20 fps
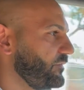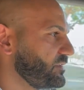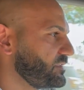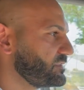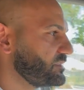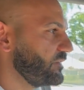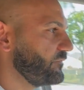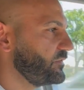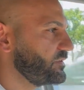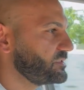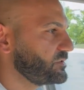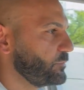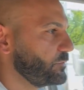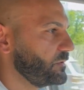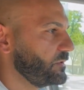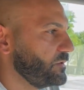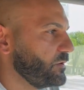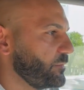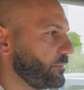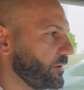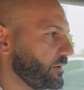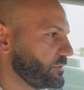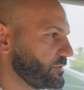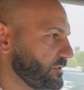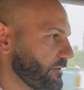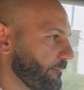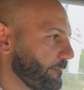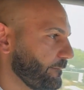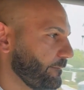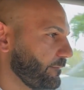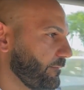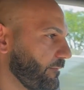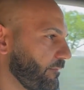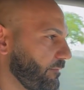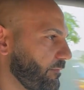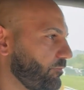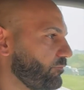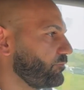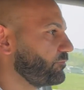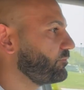If it's within your budget,
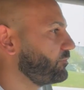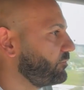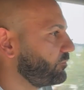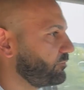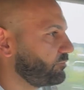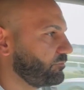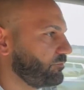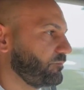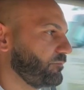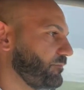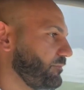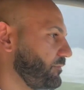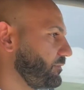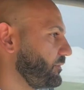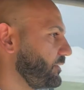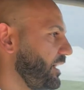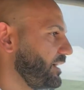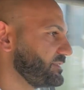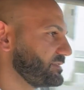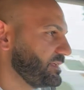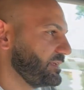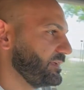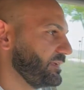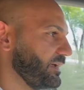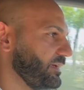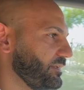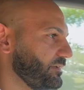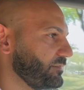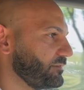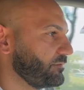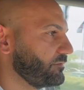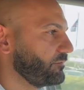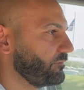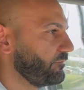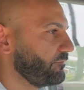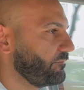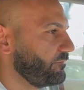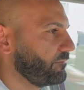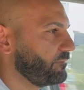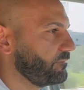I say get it.
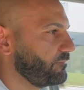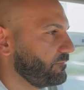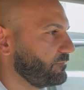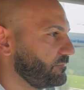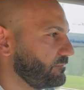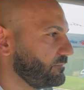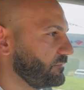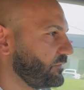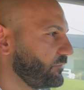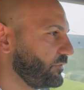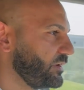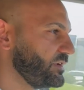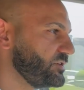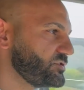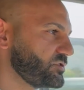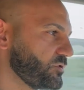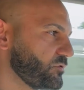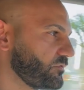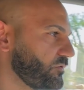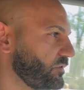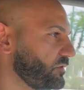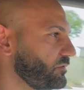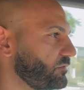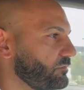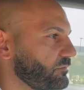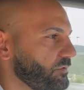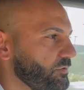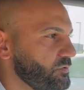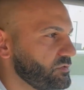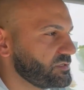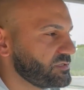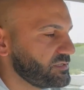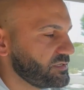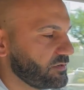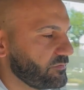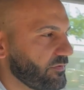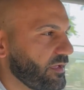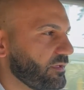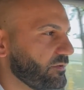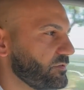Range Rover loses their
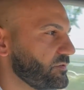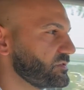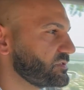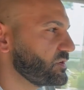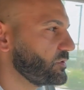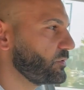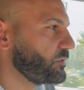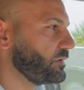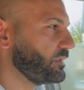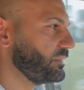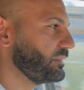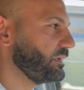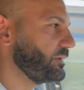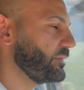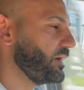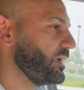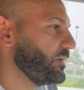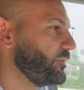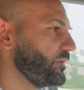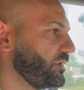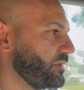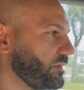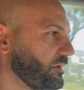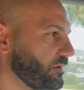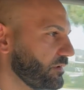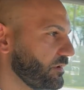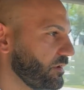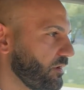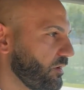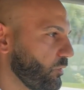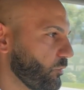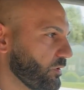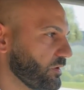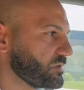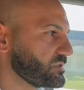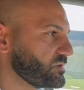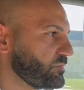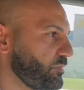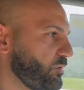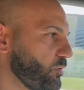value so quickly, in my opinion,
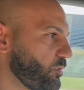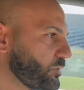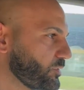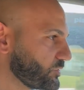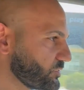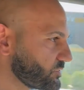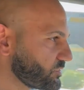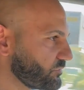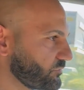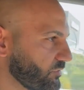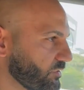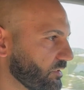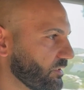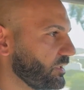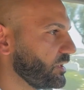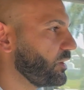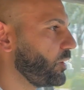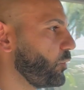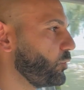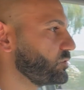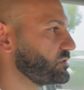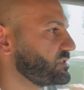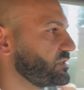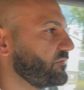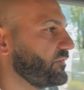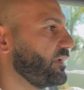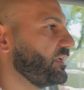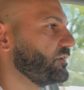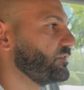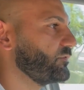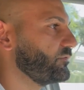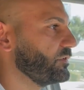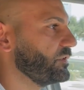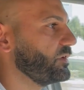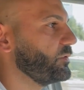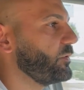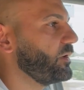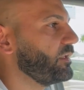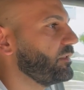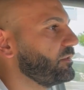whereas a Porsche really holds their value
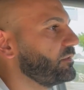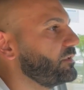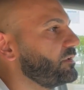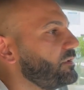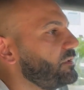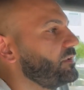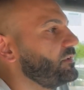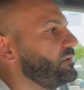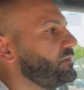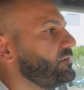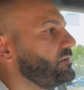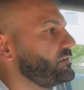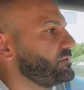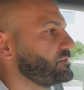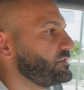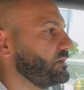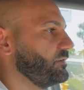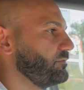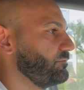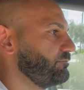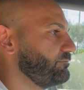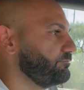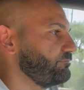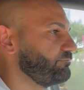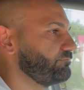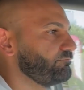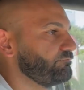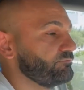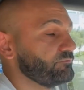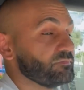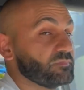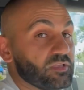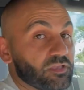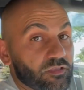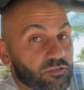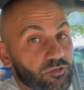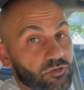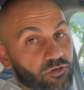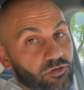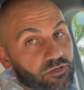really well. So
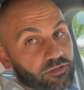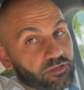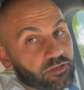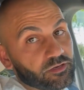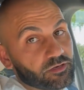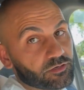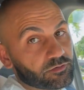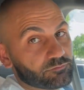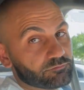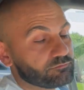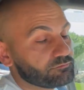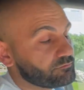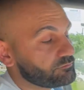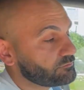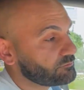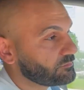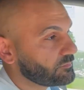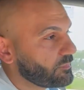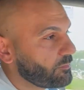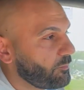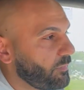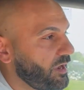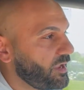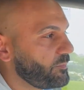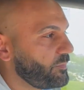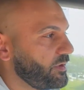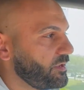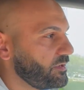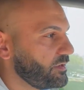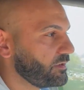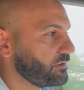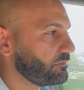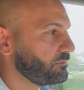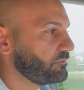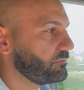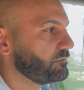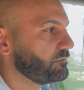you heard it here. My opinion,